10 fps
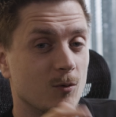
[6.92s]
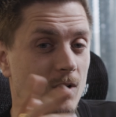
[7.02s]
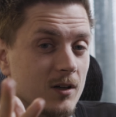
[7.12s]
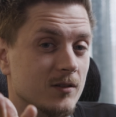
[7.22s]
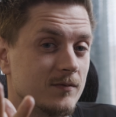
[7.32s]

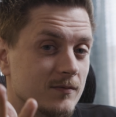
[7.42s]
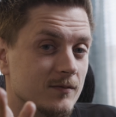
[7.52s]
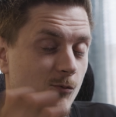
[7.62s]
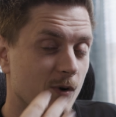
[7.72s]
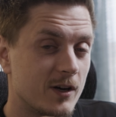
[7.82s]
Well,
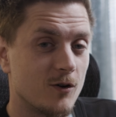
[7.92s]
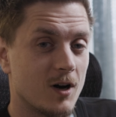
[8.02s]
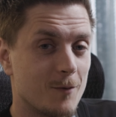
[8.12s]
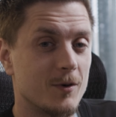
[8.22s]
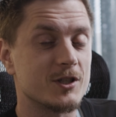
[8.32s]
we know
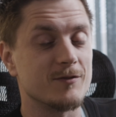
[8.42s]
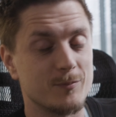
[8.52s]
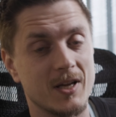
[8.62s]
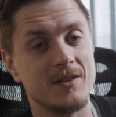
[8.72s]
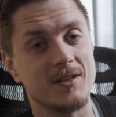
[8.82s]
how much of a
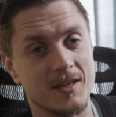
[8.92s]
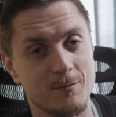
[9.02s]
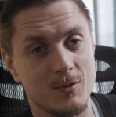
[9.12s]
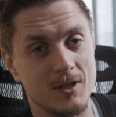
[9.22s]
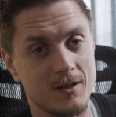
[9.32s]
pain that
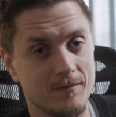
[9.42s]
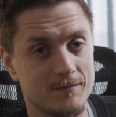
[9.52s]
can be,